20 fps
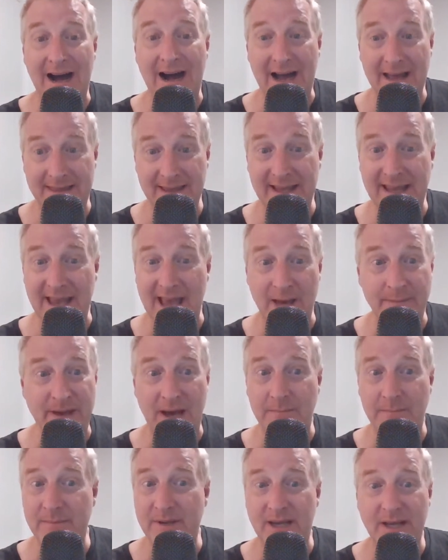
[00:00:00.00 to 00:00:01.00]
I think
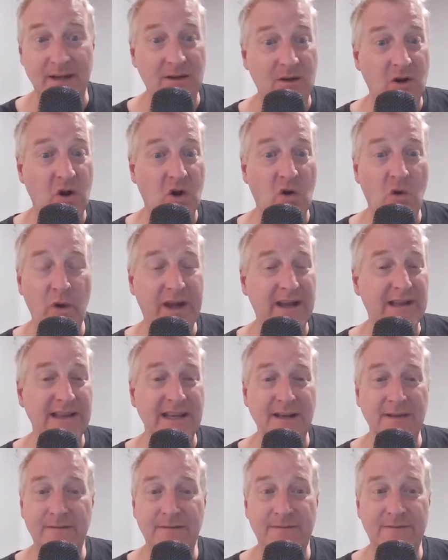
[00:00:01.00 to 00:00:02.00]
MM can
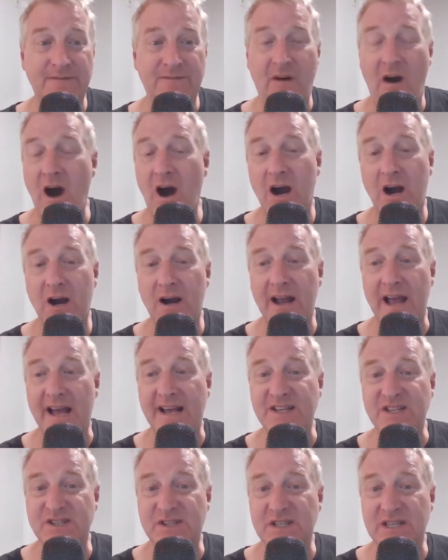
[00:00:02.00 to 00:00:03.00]
quickly far
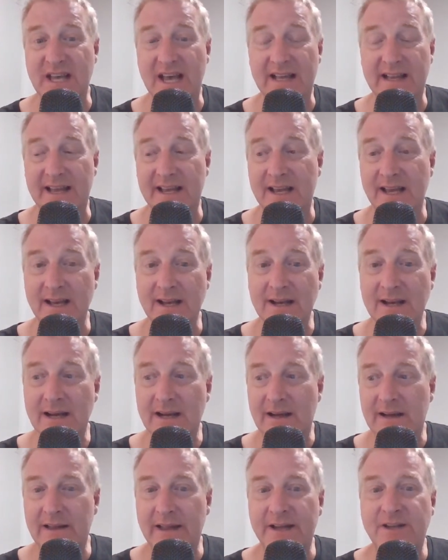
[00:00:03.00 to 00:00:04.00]
ex like
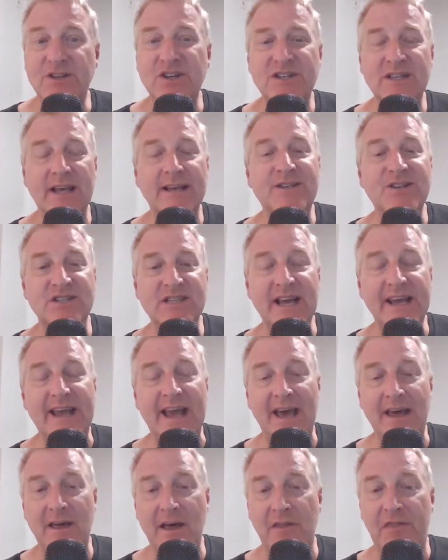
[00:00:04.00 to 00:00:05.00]
like just like just like
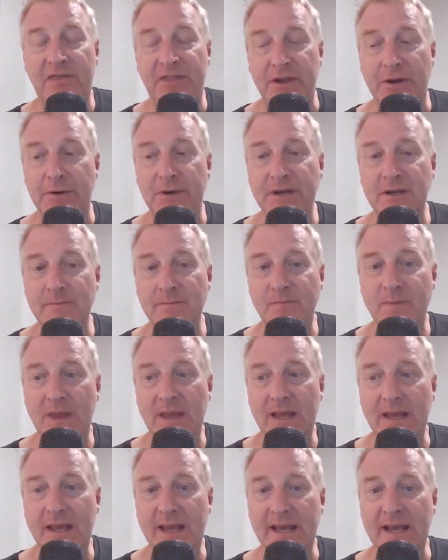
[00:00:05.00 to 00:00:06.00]
Ethereum
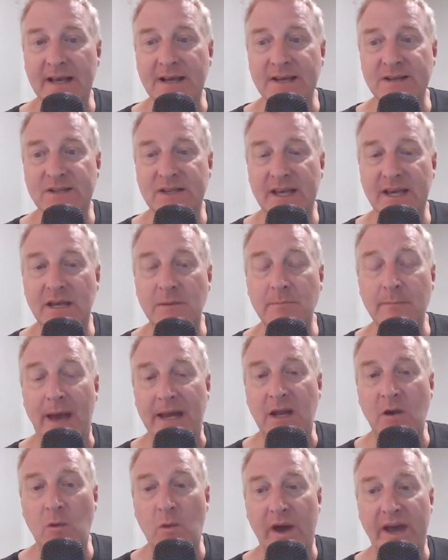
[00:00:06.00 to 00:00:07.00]
is in
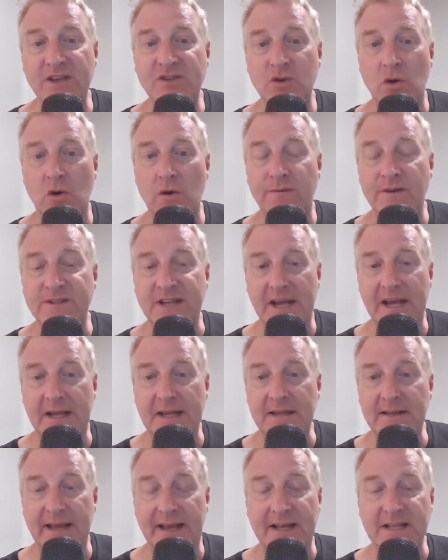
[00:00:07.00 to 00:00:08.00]
many ways
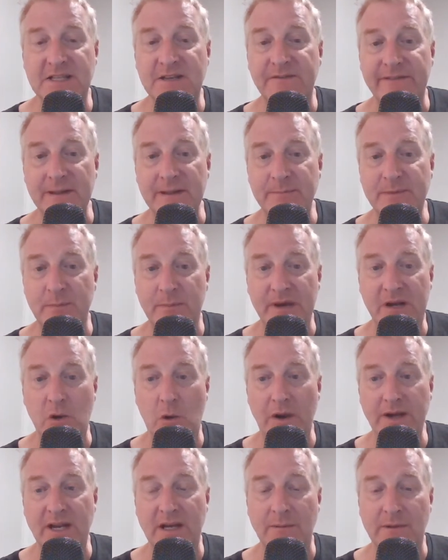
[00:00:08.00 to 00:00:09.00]
overtaking like it's flipped
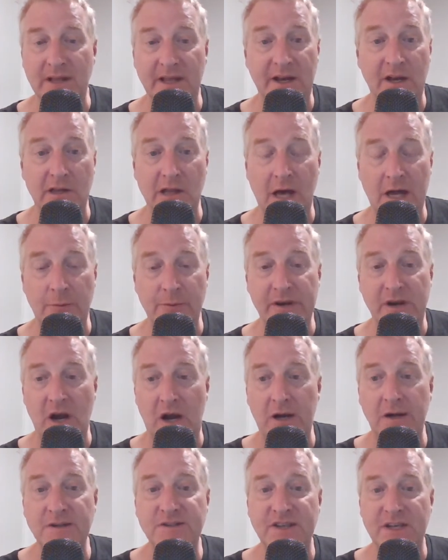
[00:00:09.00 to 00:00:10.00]
bitcoin in, in a lot of
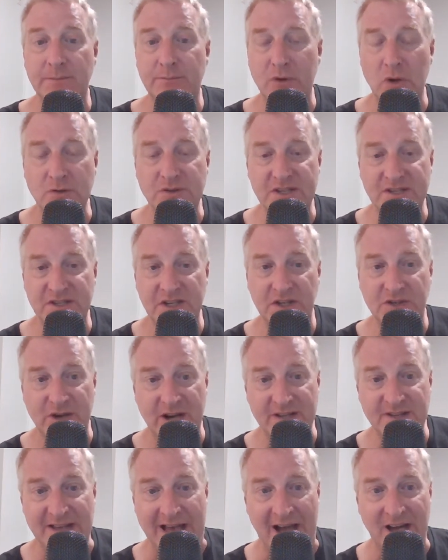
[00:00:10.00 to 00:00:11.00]
regards in processing
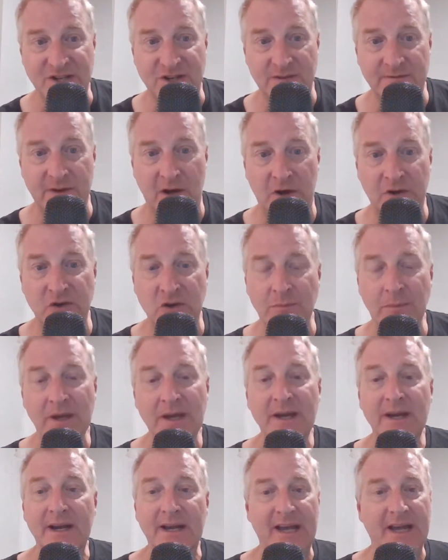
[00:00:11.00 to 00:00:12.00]
transaction volume
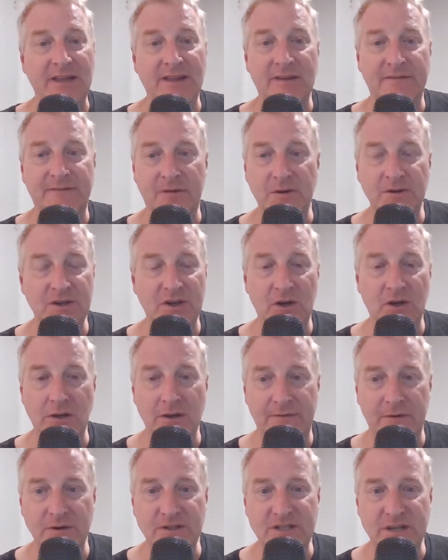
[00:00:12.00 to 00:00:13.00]
in the first you know the
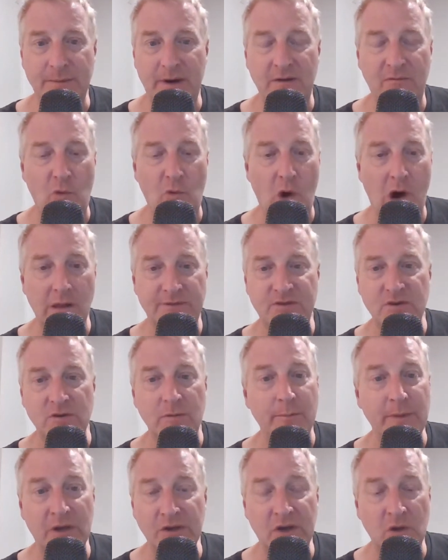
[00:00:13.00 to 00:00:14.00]
first amount of wallet to a
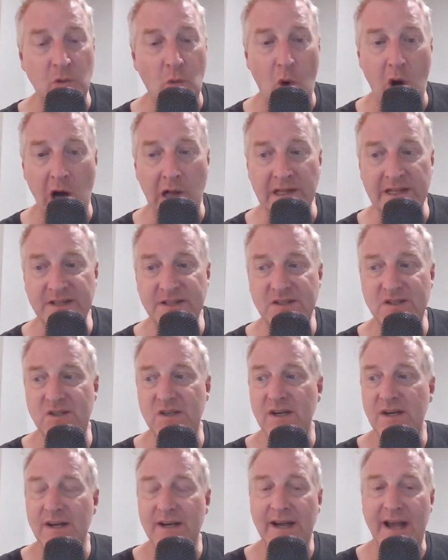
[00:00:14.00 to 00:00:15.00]
million wallets
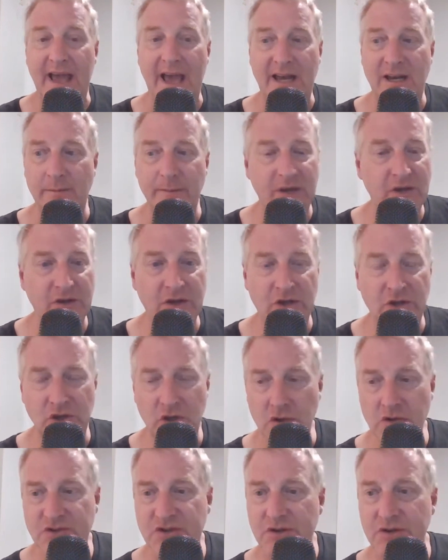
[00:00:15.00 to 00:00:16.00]
and a million
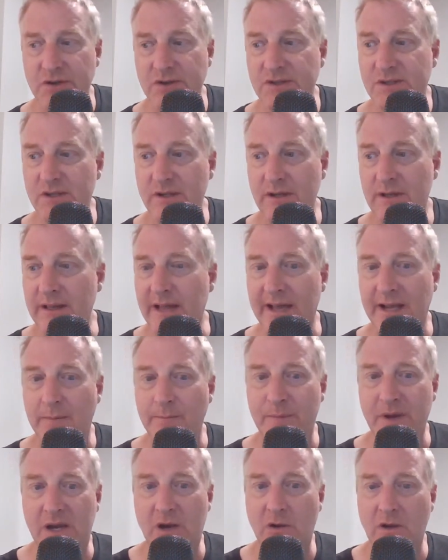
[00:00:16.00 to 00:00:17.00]
users like
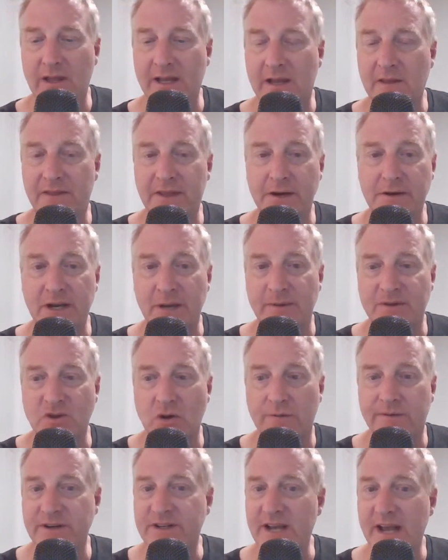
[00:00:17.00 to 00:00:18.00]
Bit, like ethereum has
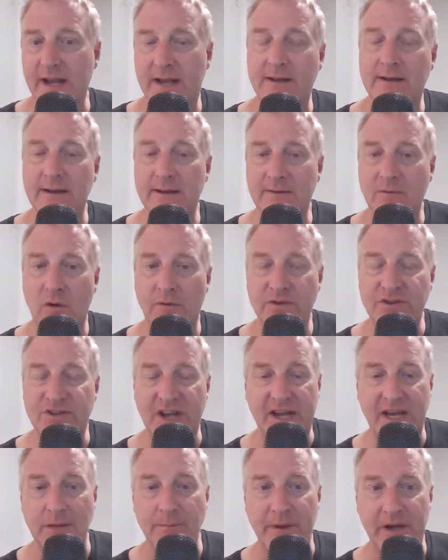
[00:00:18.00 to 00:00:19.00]
overtake
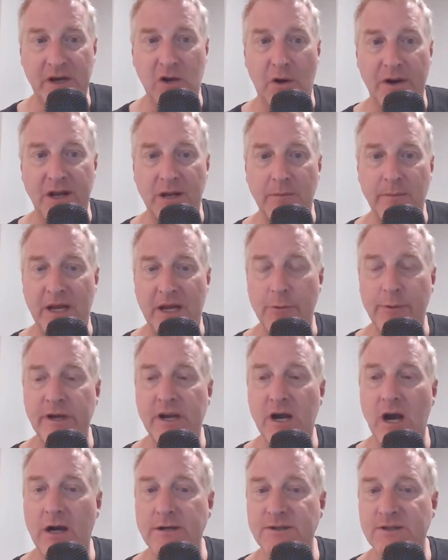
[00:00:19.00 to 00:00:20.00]
overtaken bitcoin in many
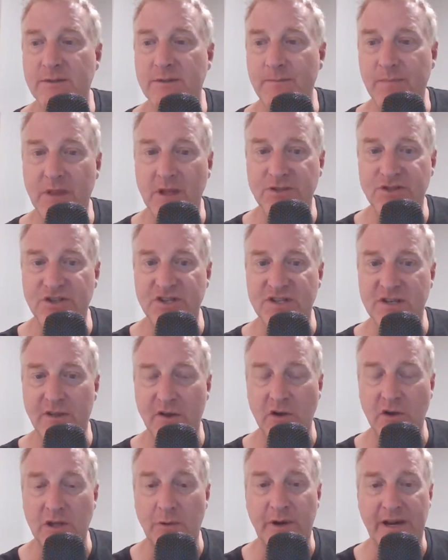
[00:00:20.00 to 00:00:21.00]
regards just the
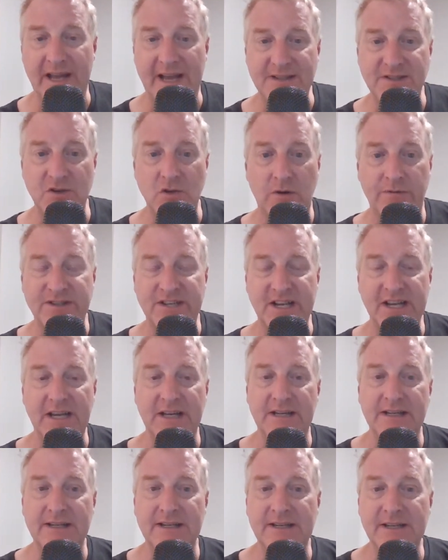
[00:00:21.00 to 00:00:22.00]
only one that hasn't overtaken
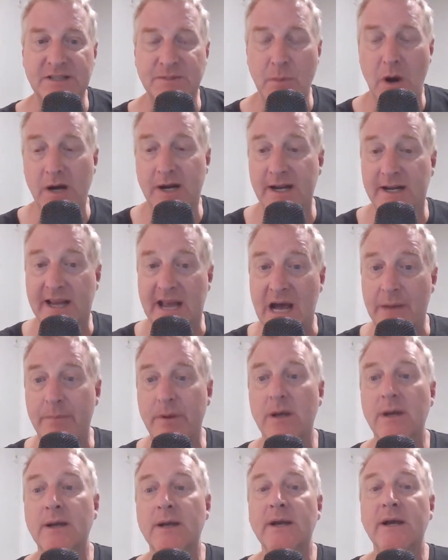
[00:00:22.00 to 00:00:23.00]
it in is market cap
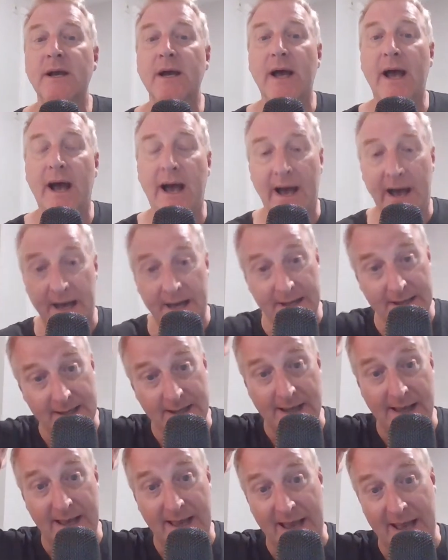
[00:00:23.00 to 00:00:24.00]
uh,
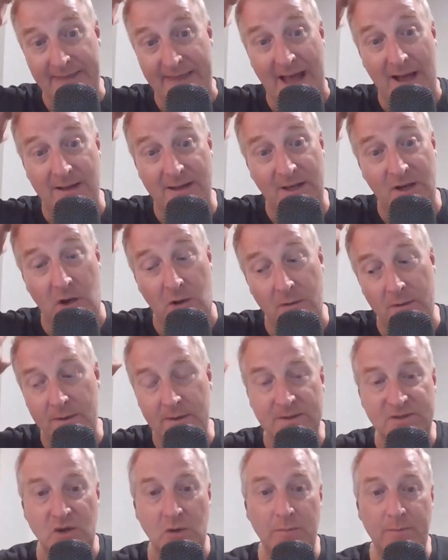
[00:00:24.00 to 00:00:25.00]
and that you know
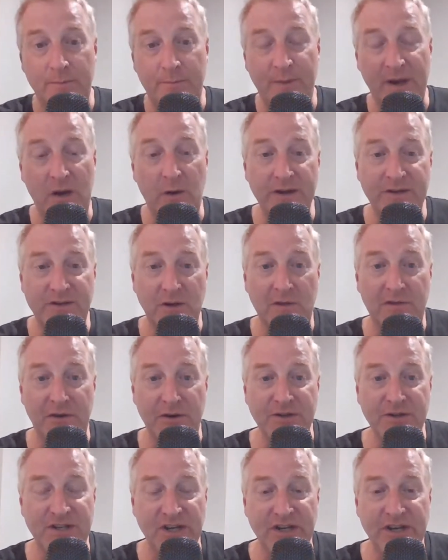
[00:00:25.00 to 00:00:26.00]
so bitcoin took
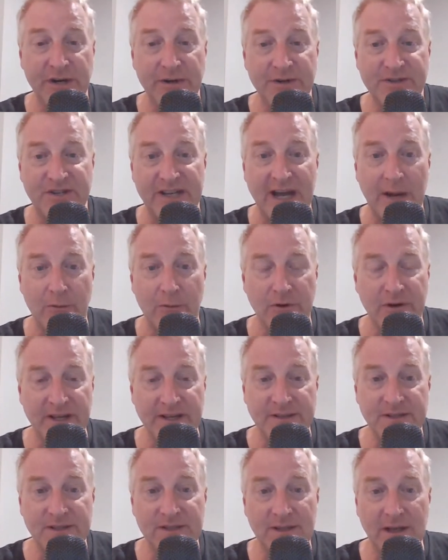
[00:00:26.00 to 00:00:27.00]
13 years to get where it
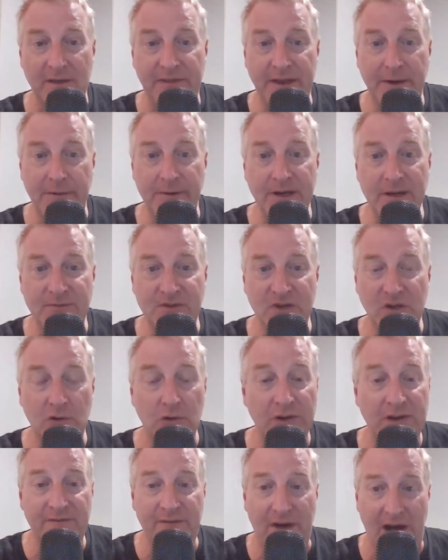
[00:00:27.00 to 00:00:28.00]
is ethereum took
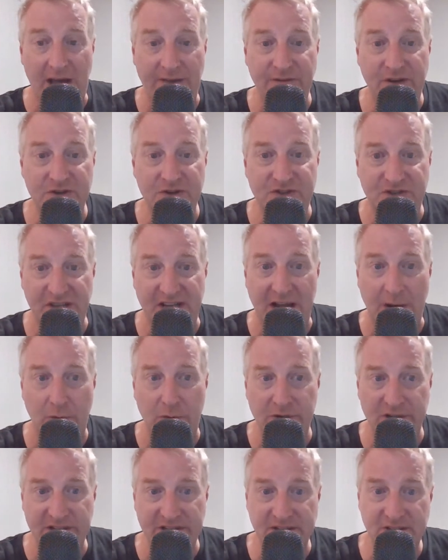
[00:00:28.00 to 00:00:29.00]
five years to get
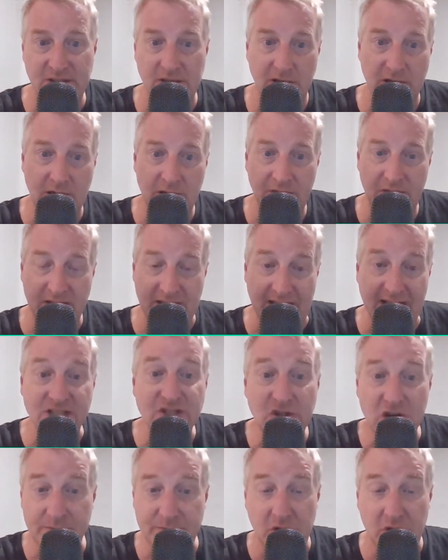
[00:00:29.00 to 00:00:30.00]
where it is the next
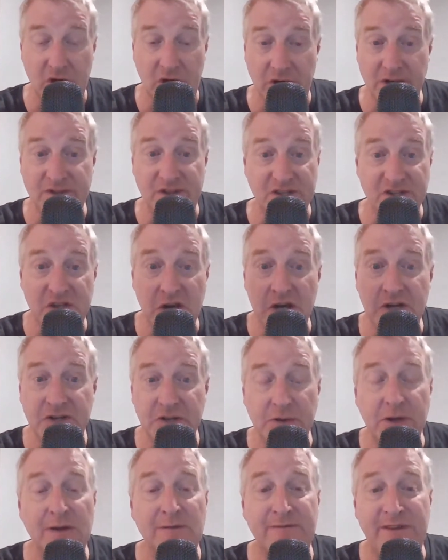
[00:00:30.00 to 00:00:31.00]
cryptocurrency is going to
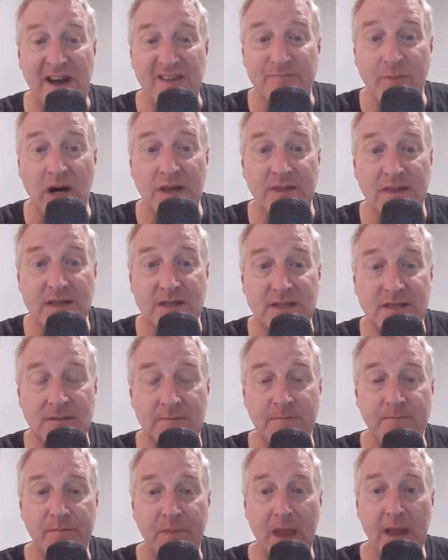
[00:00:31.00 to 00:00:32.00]
do it in five months
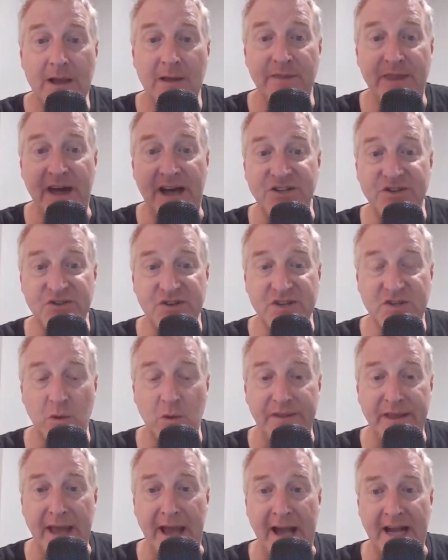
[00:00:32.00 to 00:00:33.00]
that's just
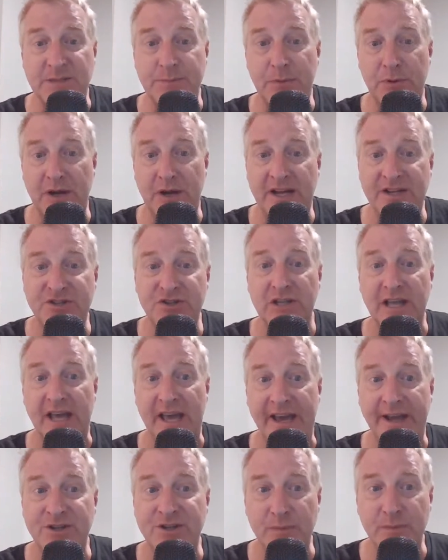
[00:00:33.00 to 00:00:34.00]
what the exponential
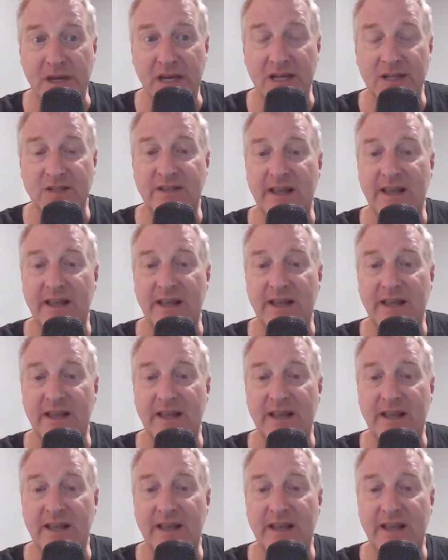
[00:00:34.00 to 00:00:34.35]
age means.